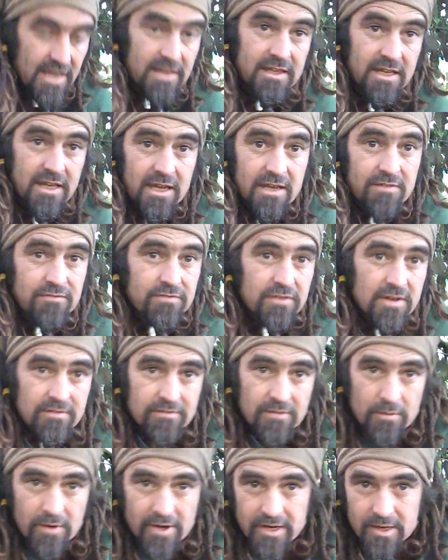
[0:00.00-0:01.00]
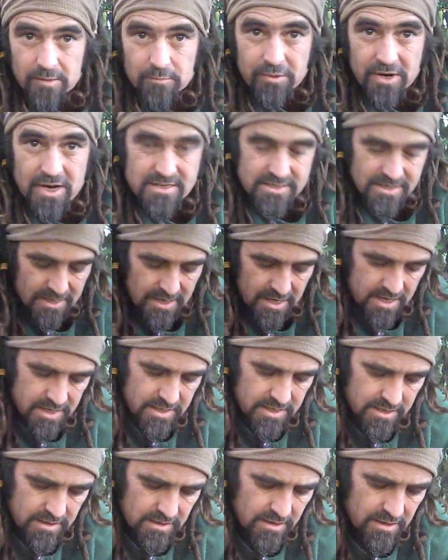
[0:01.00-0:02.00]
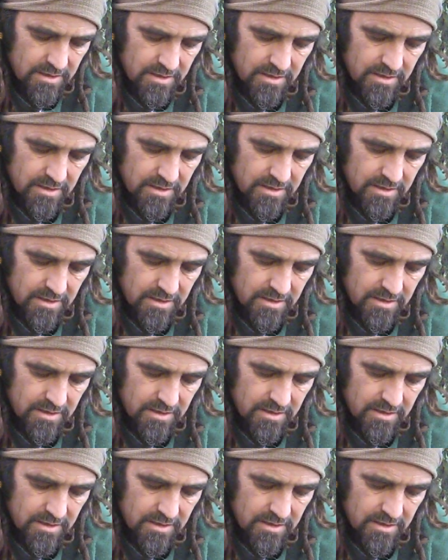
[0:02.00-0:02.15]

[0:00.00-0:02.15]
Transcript: out there. If you ever want to impress a lady,